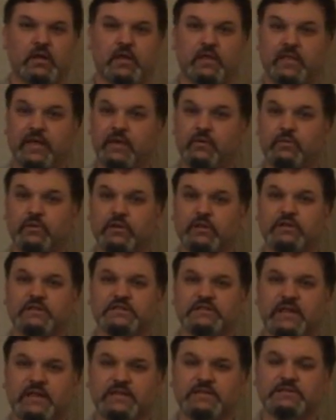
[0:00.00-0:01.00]
And that really
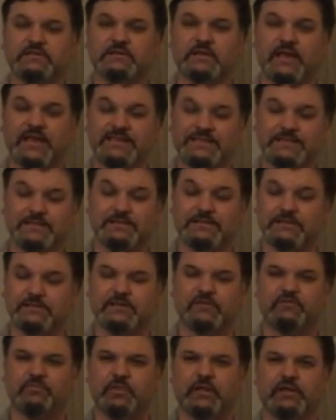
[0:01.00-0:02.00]
is the
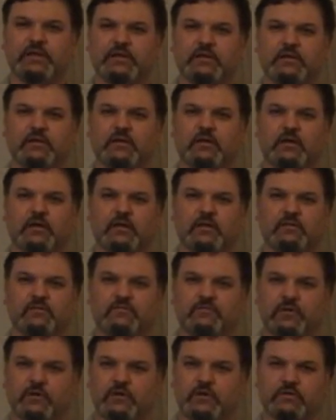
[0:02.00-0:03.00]
essence of playing
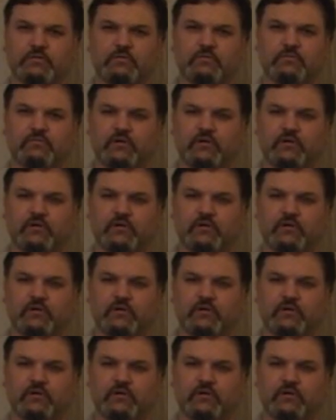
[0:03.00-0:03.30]
funk